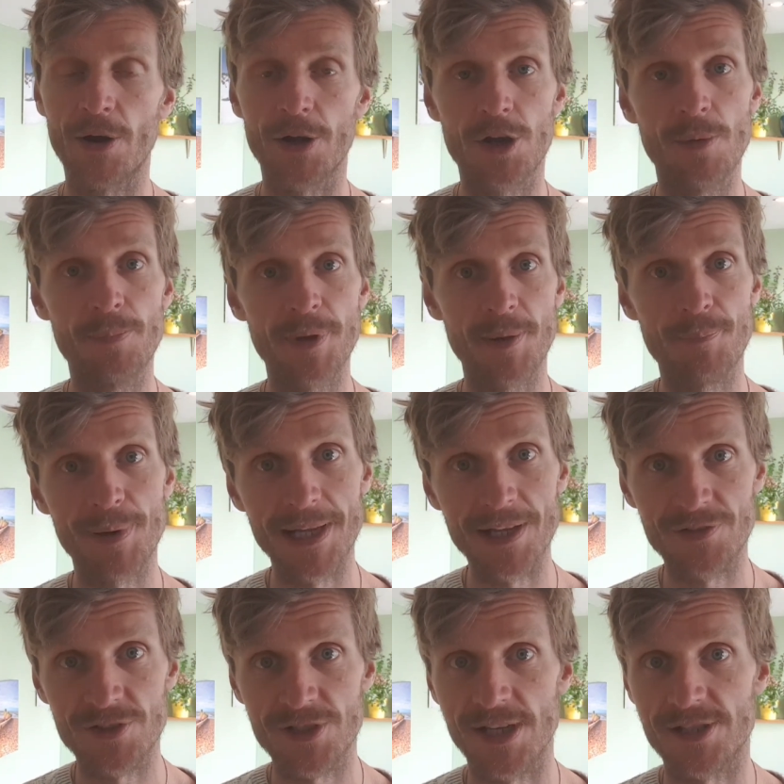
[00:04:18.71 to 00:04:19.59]
It could be a
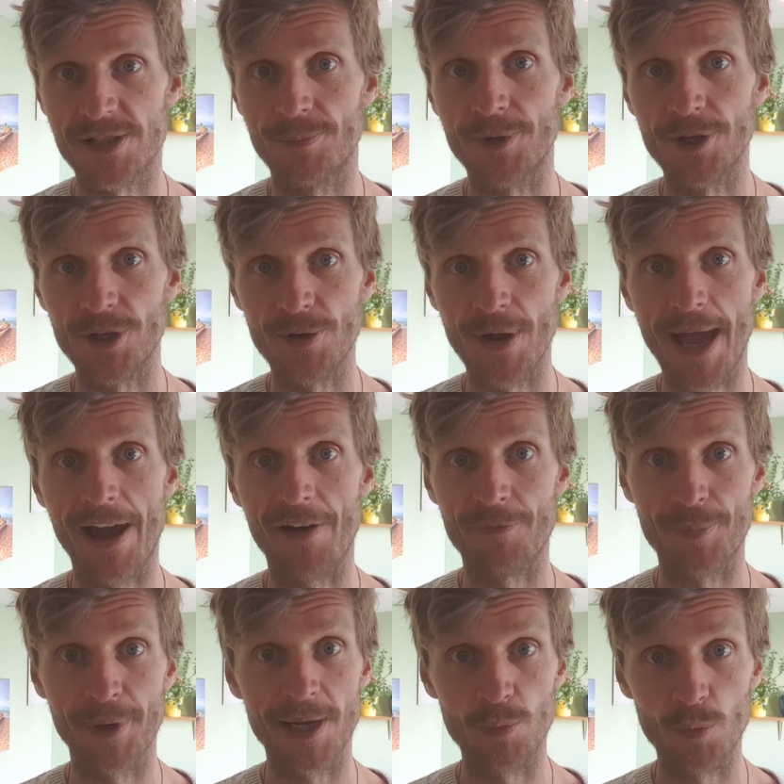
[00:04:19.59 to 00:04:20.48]
belief system that you
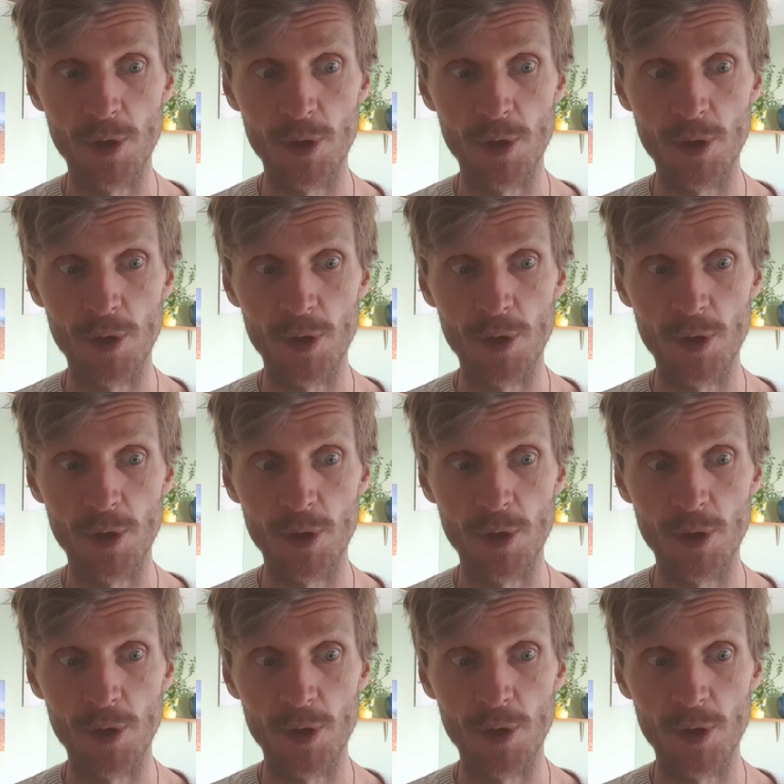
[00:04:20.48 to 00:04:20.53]
have, but it